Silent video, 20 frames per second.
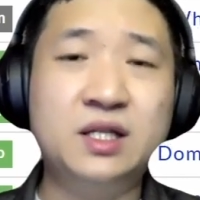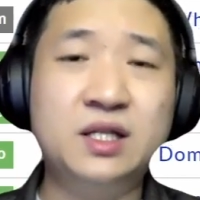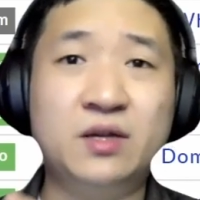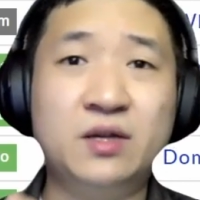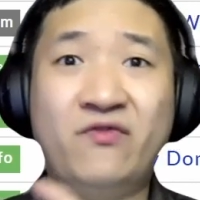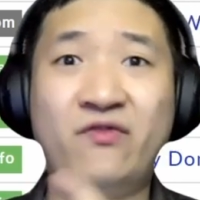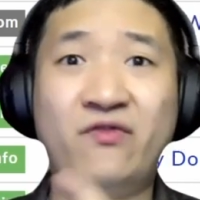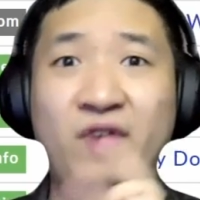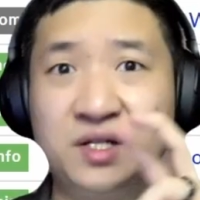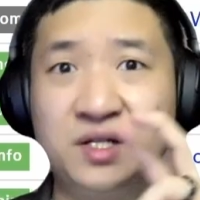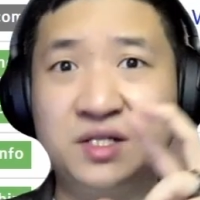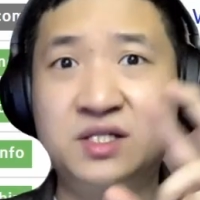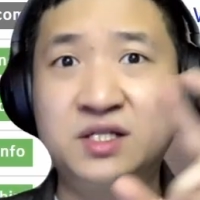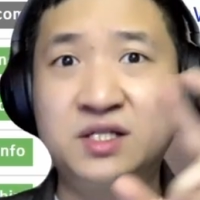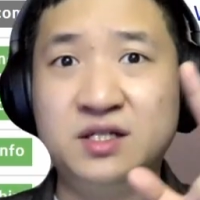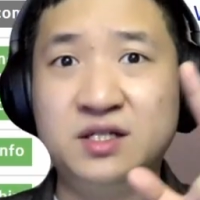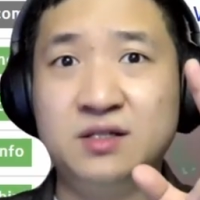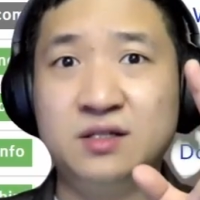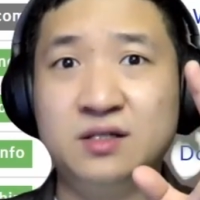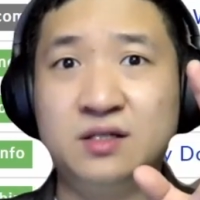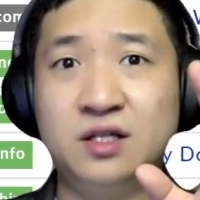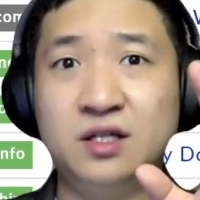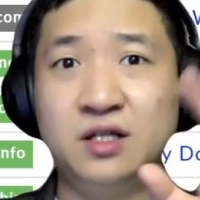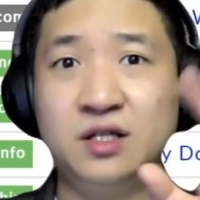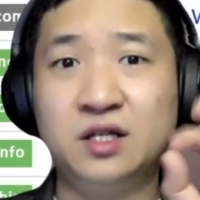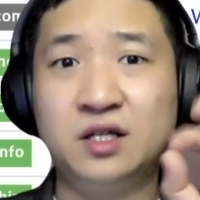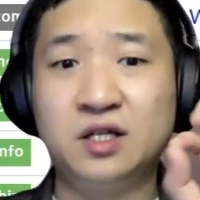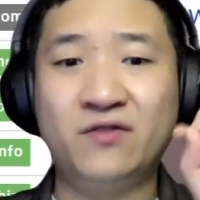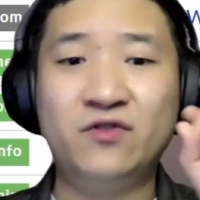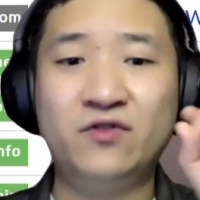it's faster in
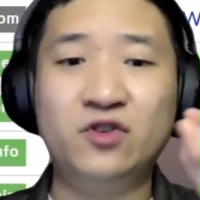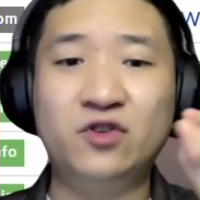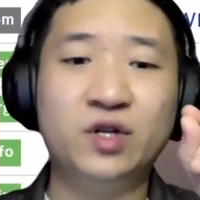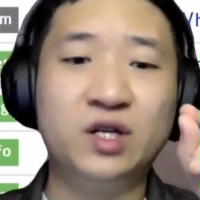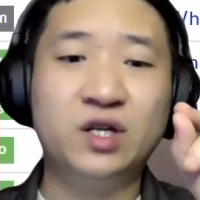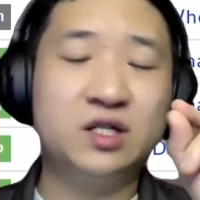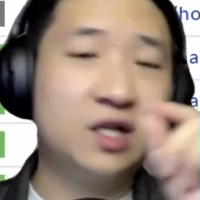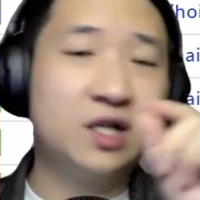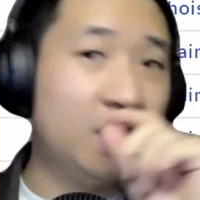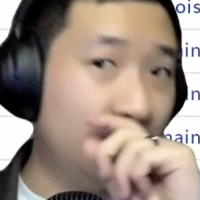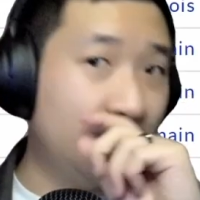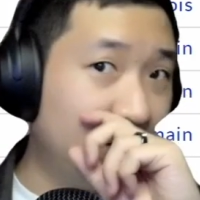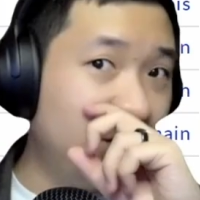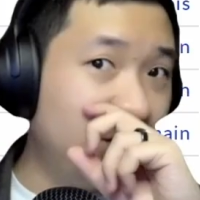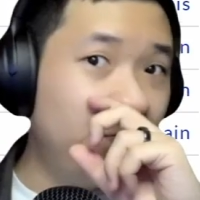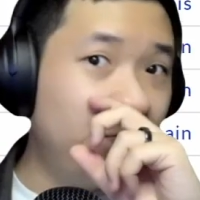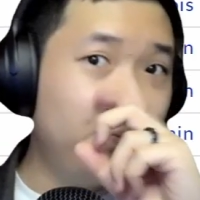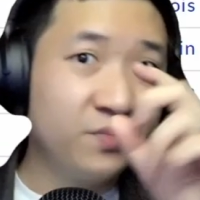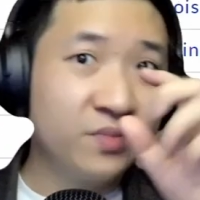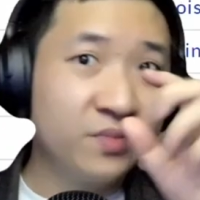terms of loading time,